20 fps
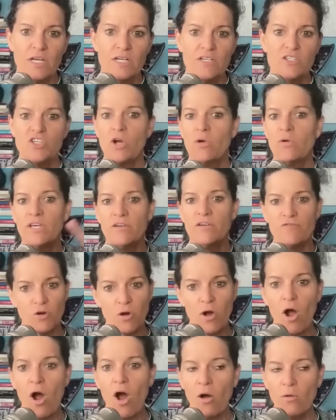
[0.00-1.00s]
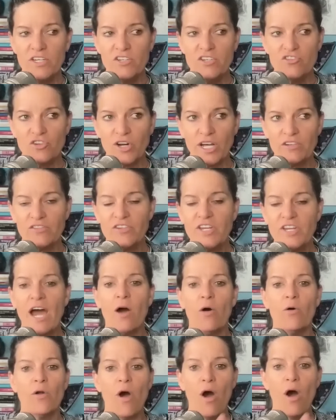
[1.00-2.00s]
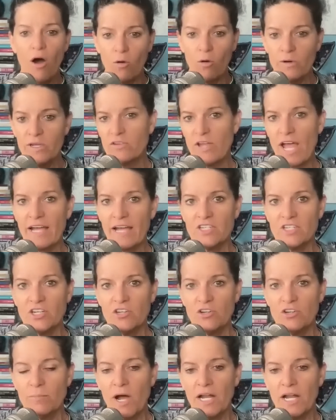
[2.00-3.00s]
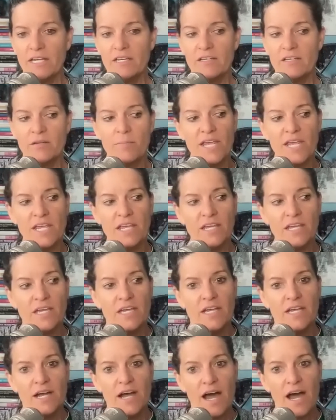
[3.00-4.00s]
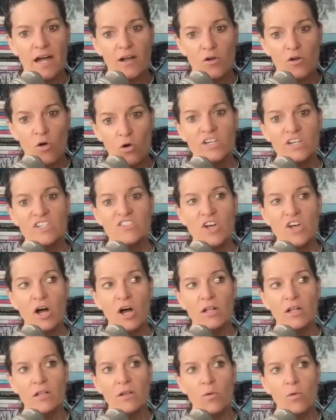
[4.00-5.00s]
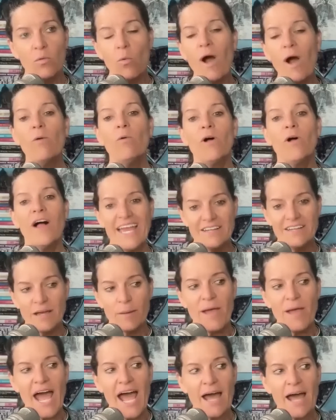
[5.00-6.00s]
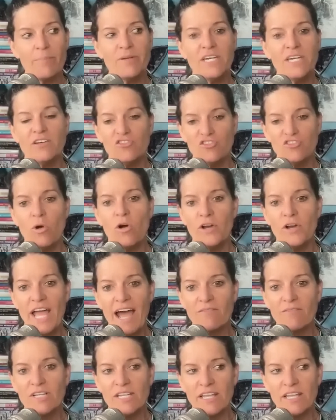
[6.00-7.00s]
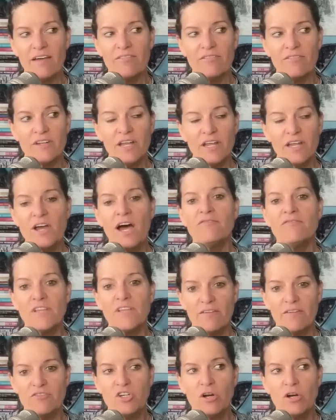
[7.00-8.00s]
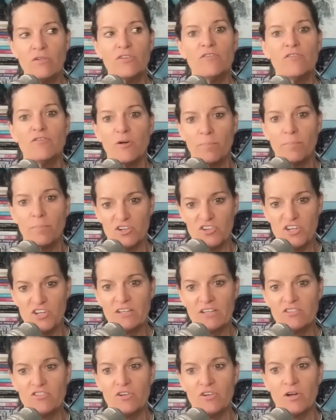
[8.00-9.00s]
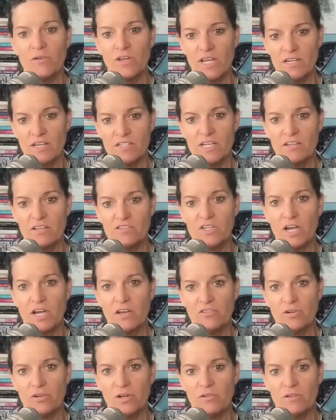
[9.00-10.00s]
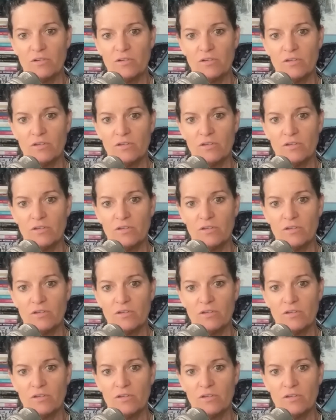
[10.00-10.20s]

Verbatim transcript: So if you're always stressed out, always asking your body to make uh, cortisol, what will end up happening is you won't have a left enough left over for progesterone and testosterone.